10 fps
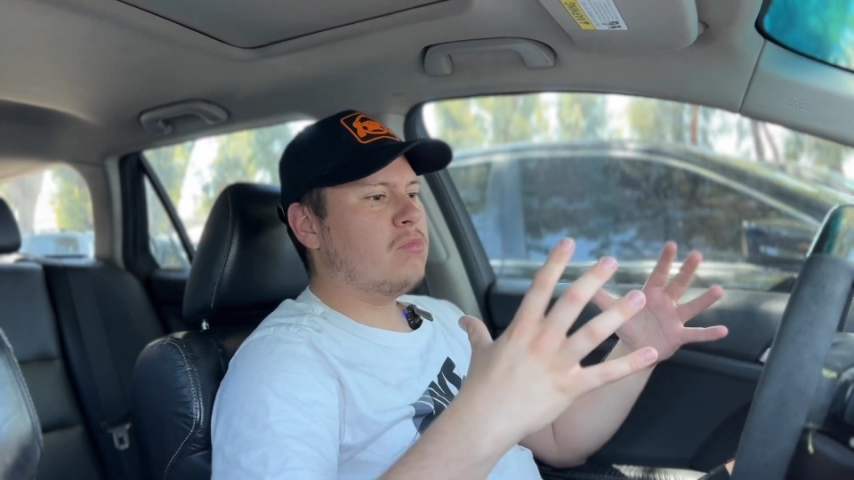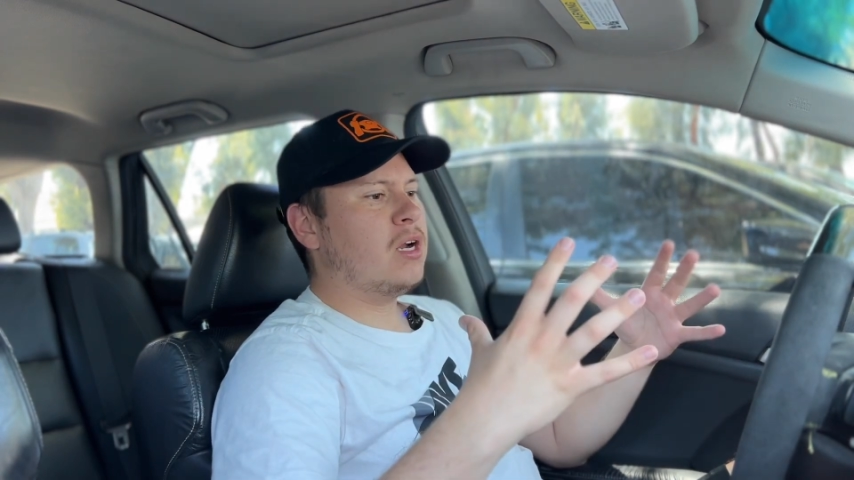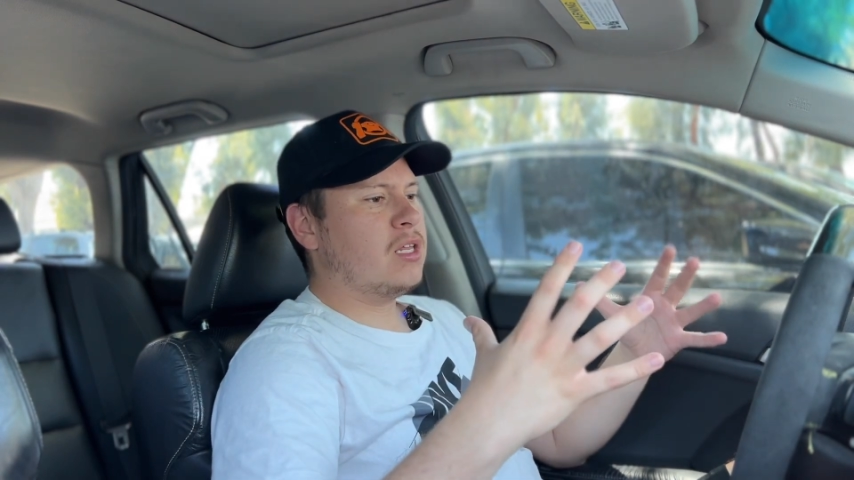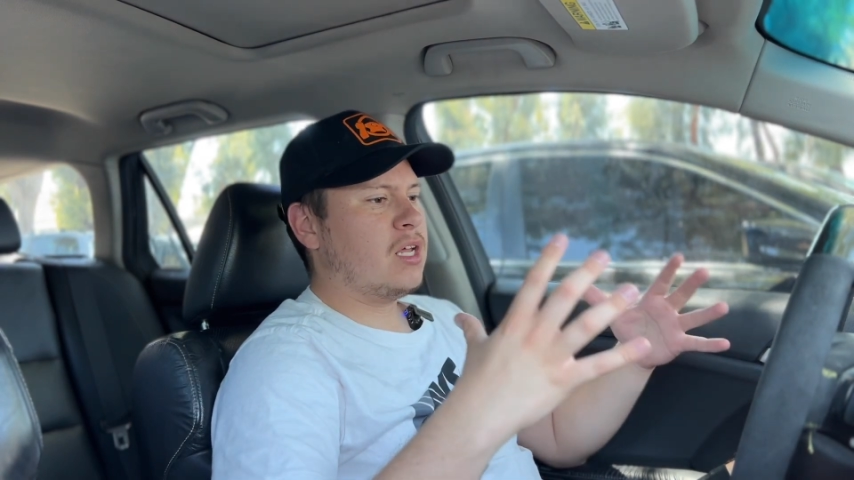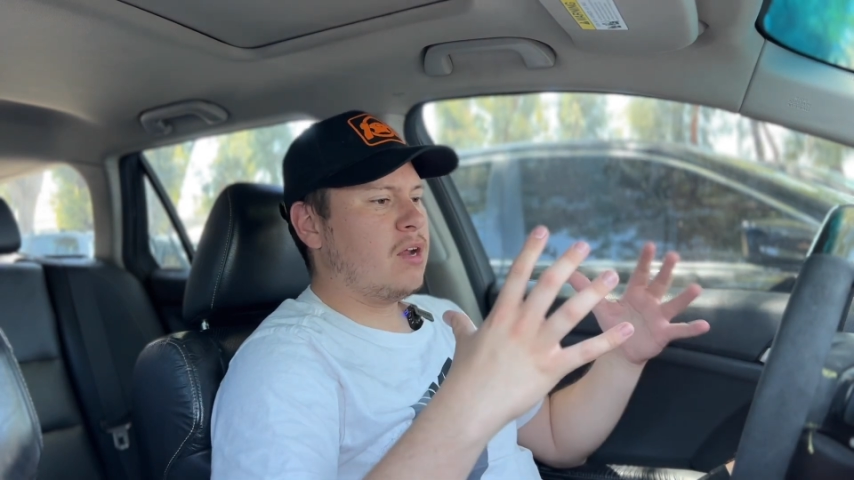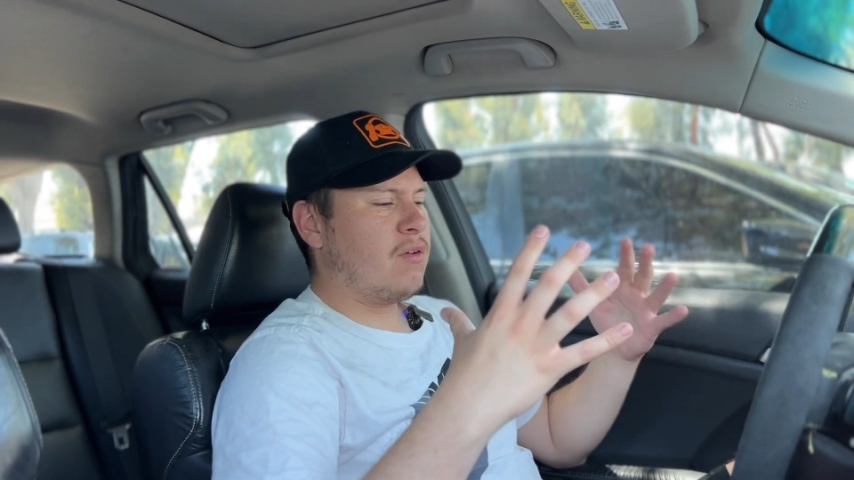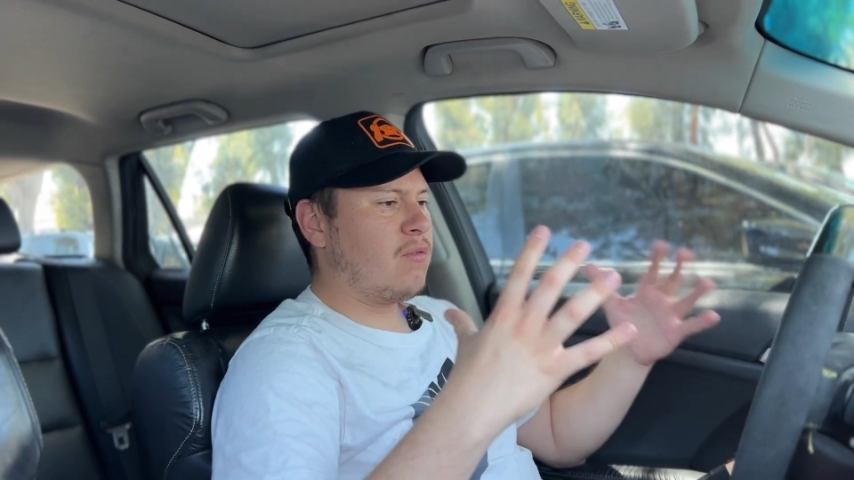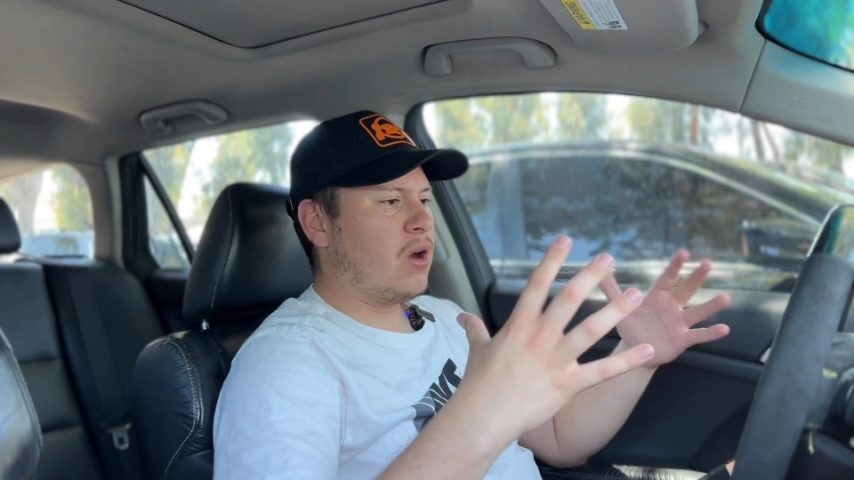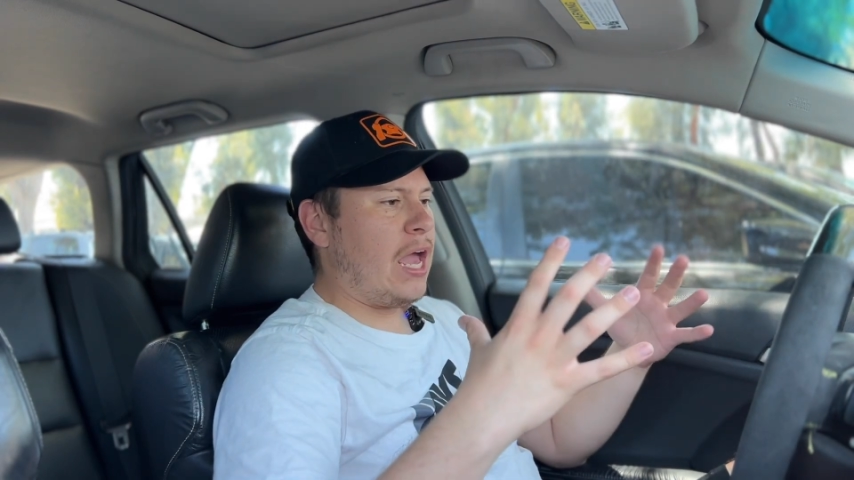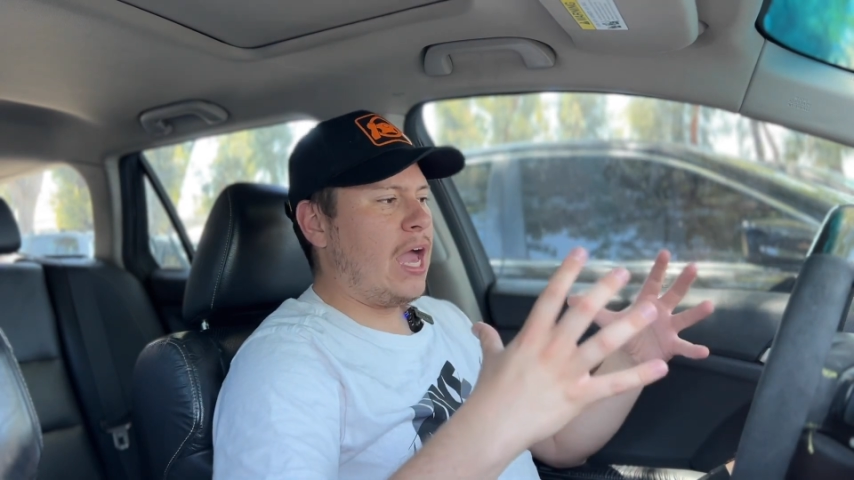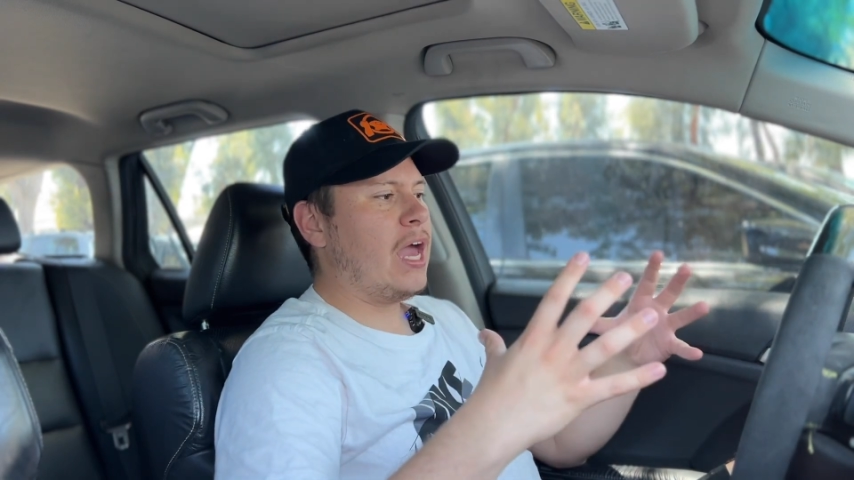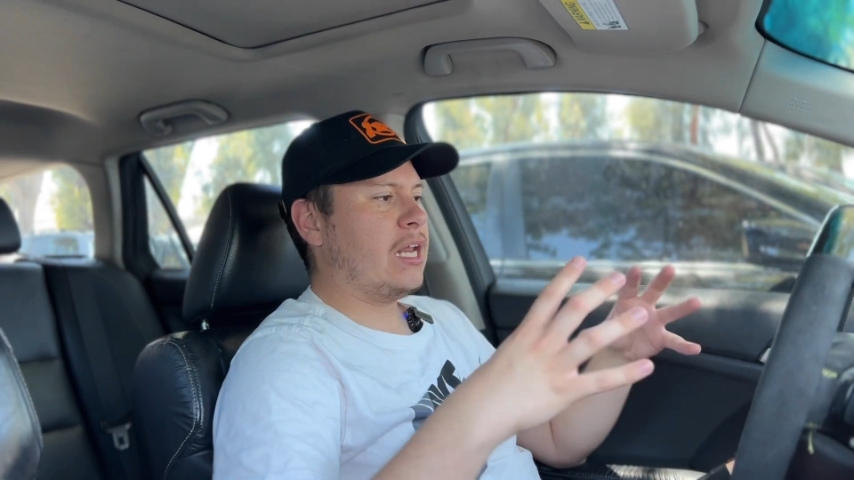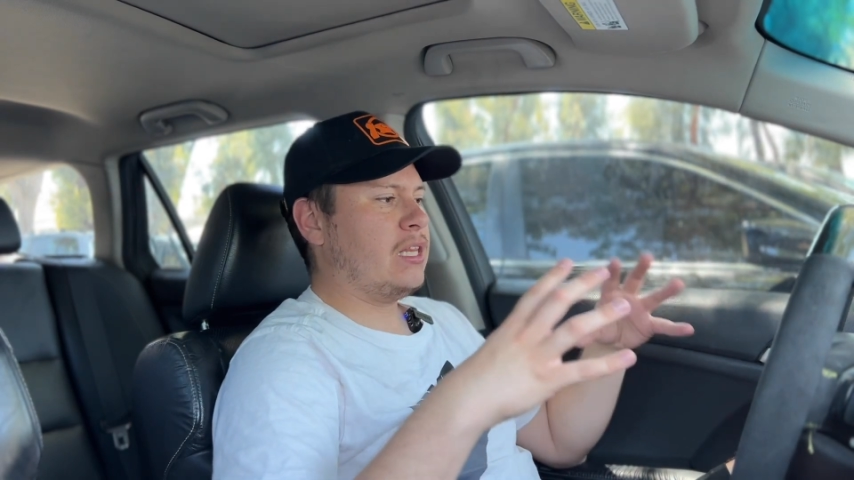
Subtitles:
money that I've ever had,